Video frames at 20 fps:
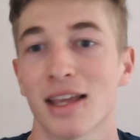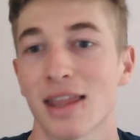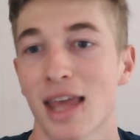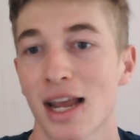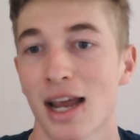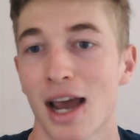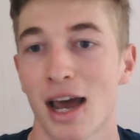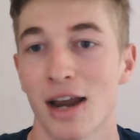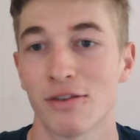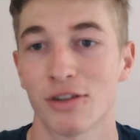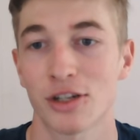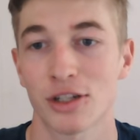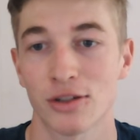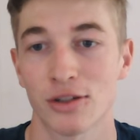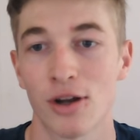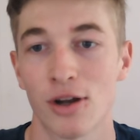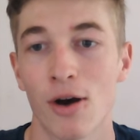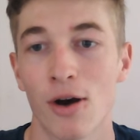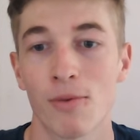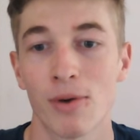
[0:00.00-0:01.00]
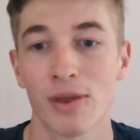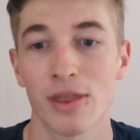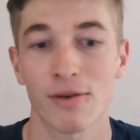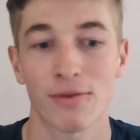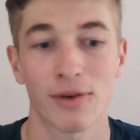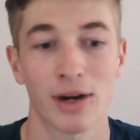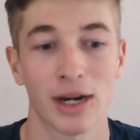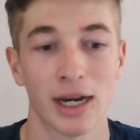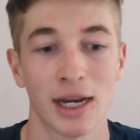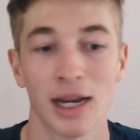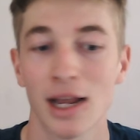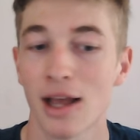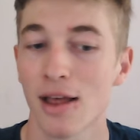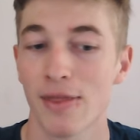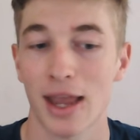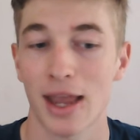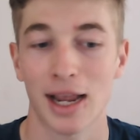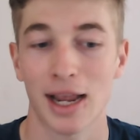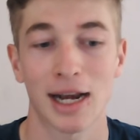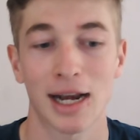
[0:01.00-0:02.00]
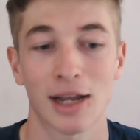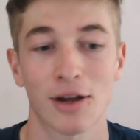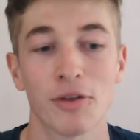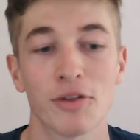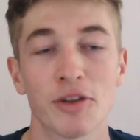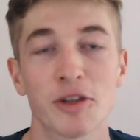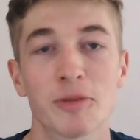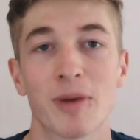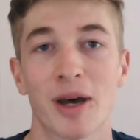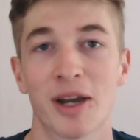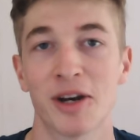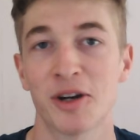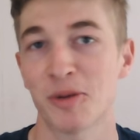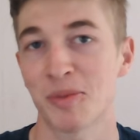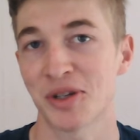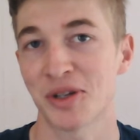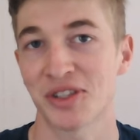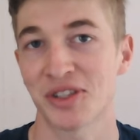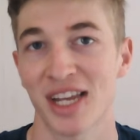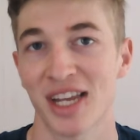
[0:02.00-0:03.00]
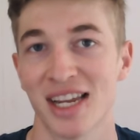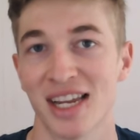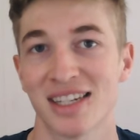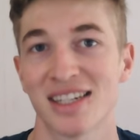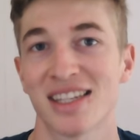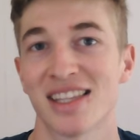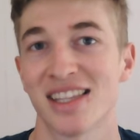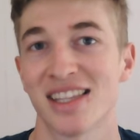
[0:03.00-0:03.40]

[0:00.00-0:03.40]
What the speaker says: They kind of just know when they're ready, they can click on this button to proceed to the